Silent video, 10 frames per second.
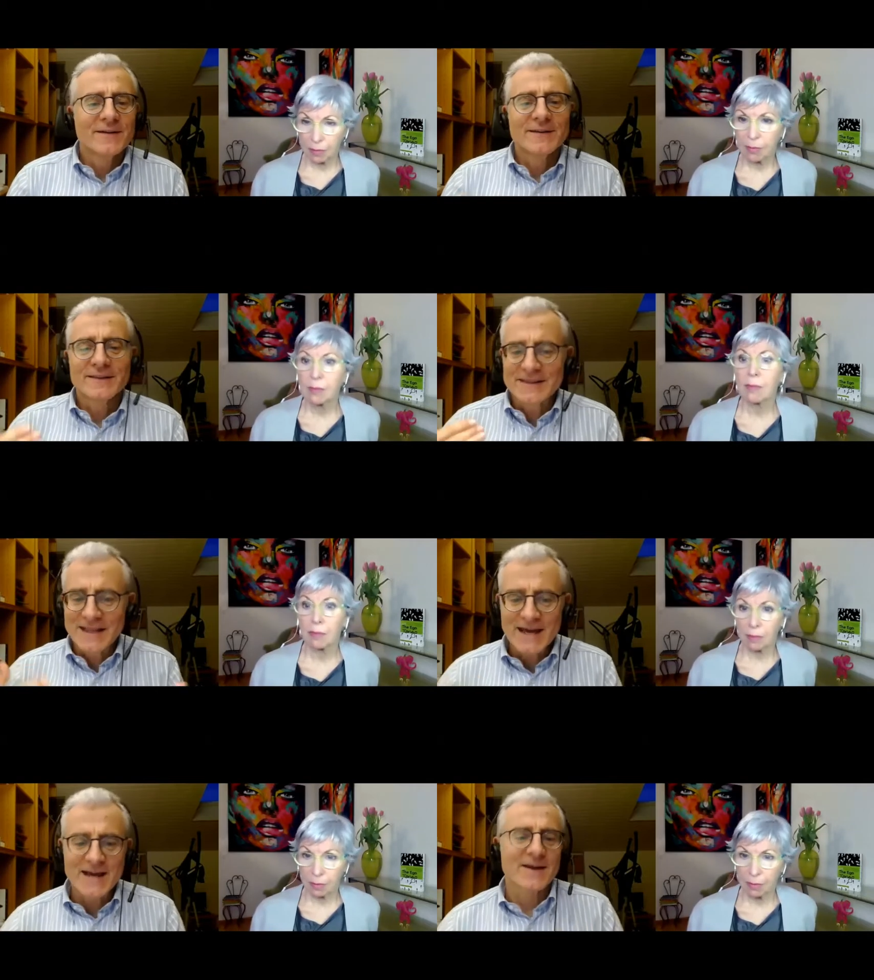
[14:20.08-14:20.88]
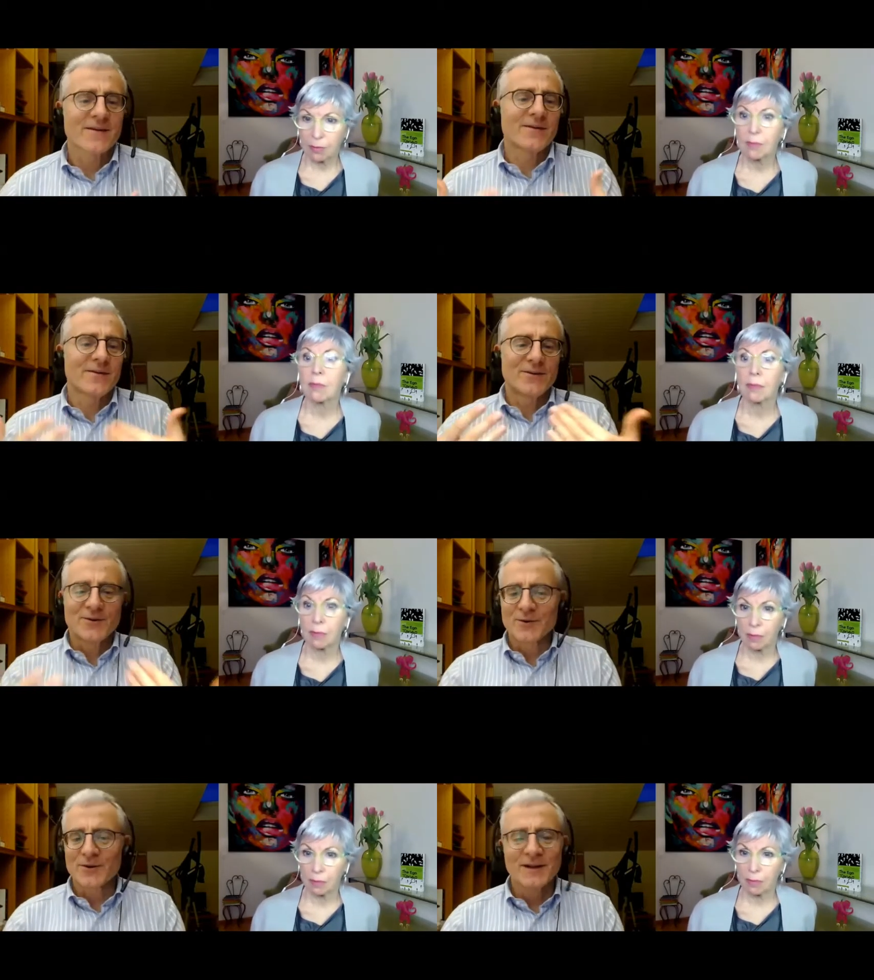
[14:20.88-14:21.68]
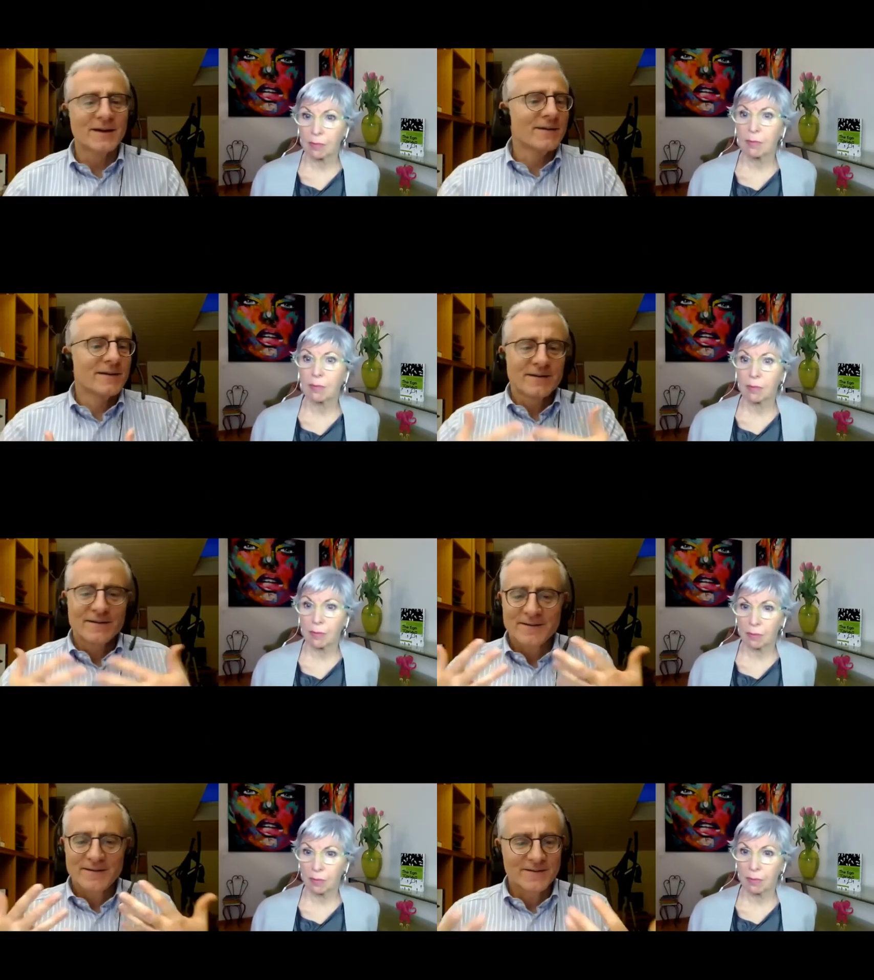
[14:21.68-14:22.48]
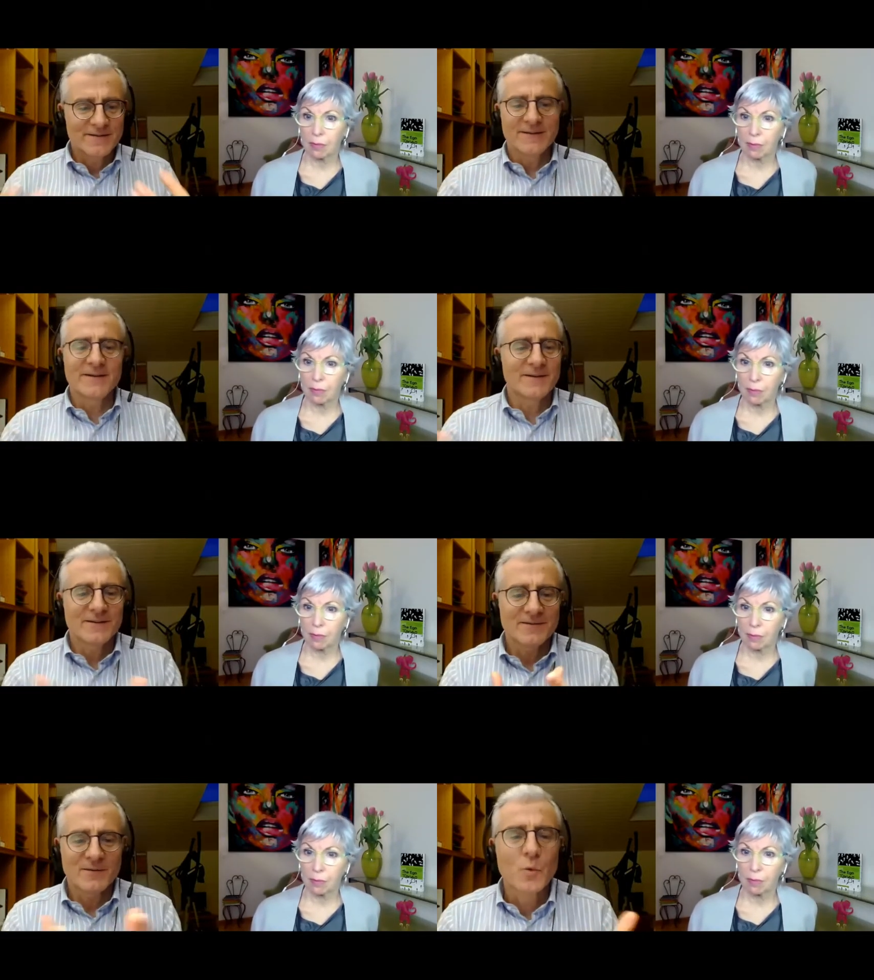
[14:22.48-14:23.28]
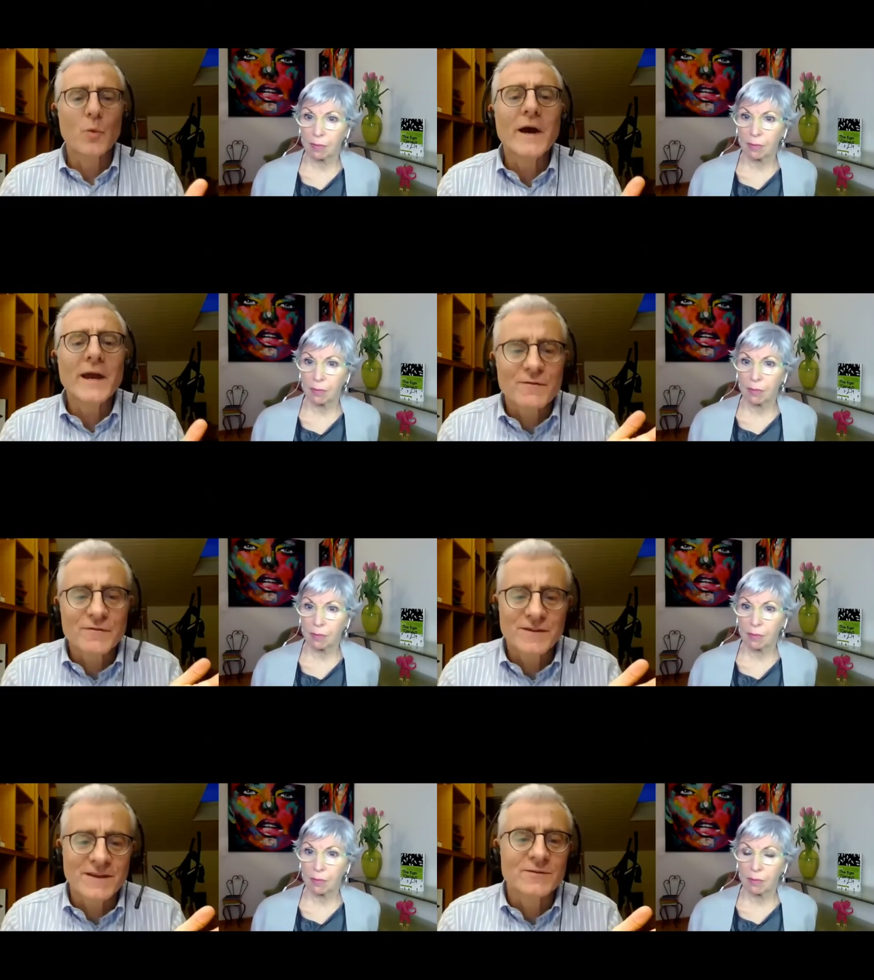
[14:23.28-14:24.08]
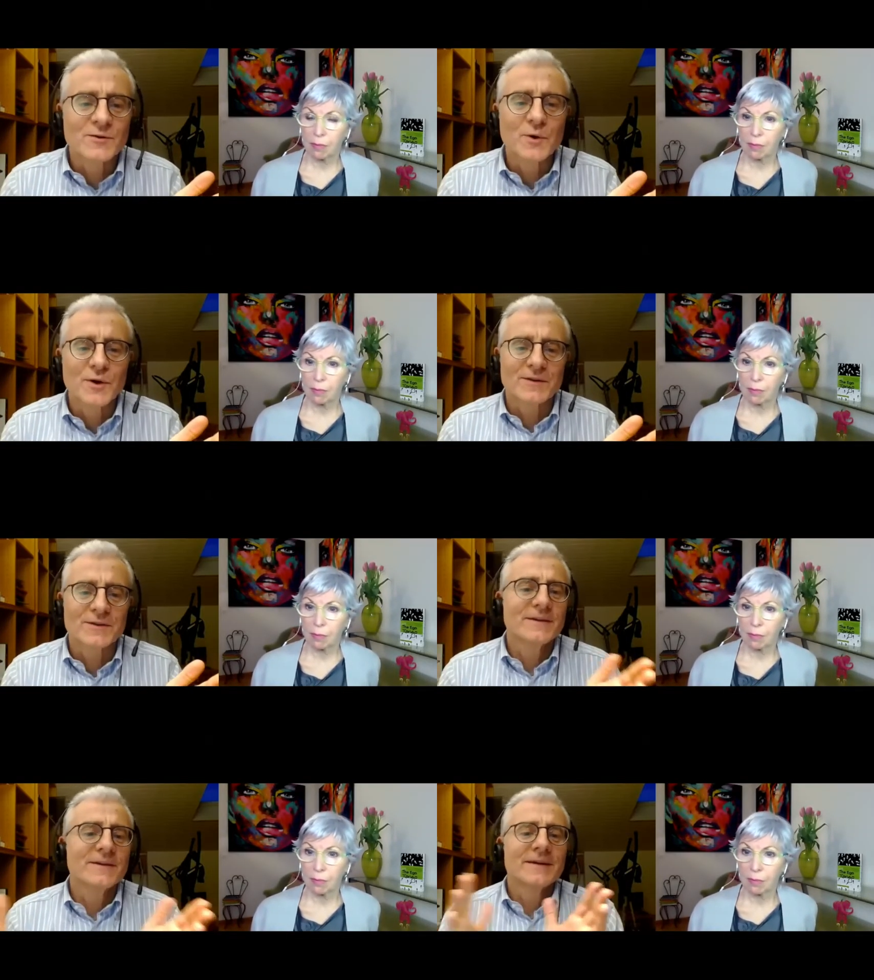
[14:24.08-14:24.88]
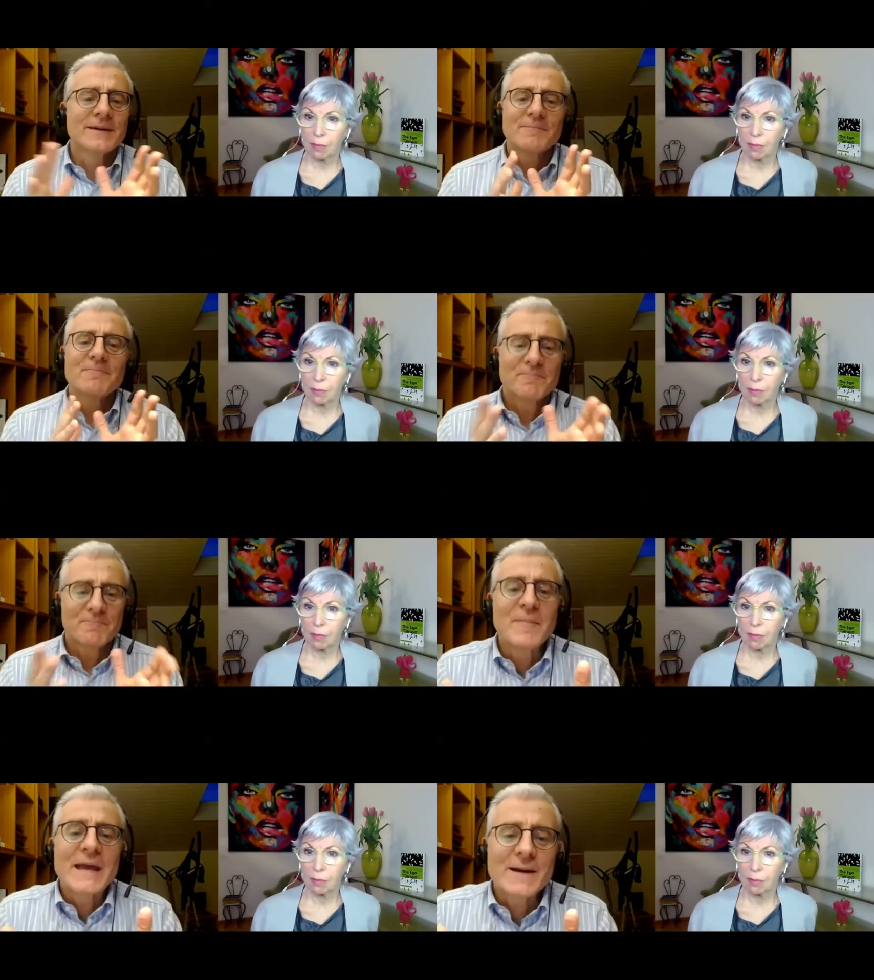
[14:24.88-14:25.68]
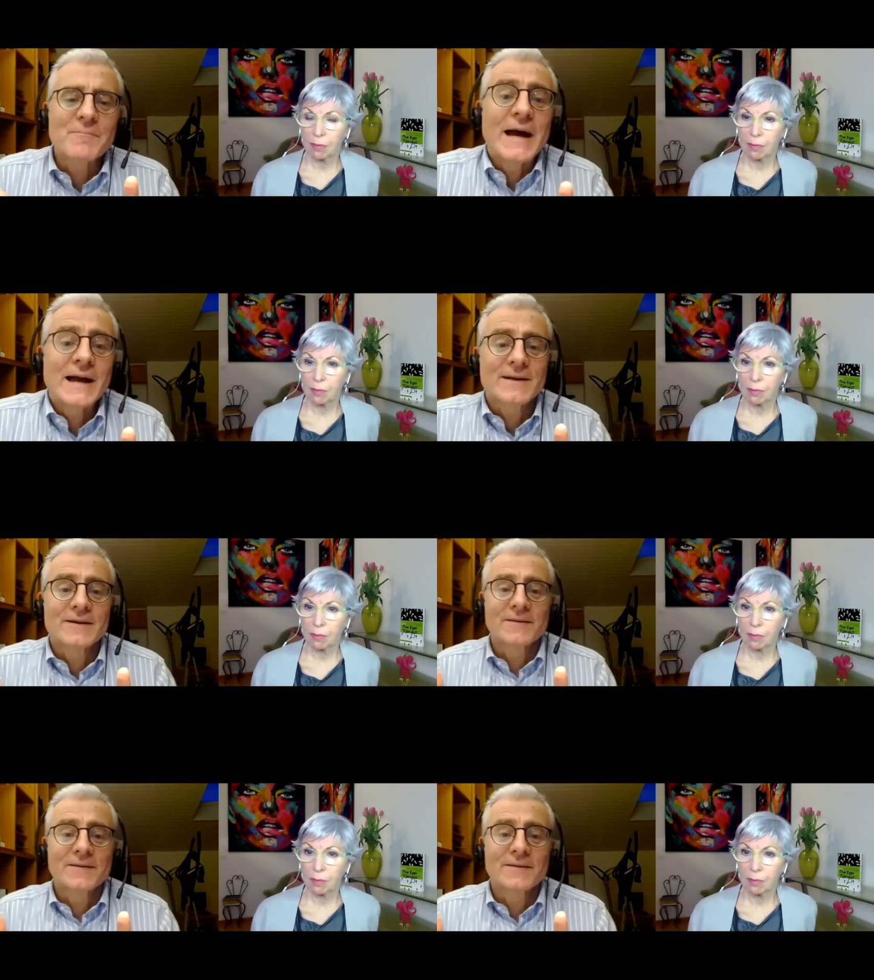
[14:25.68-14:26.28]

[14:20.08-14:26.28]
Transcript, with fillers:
Speaker 1: their own uh, uh, way of seeing the world may come back.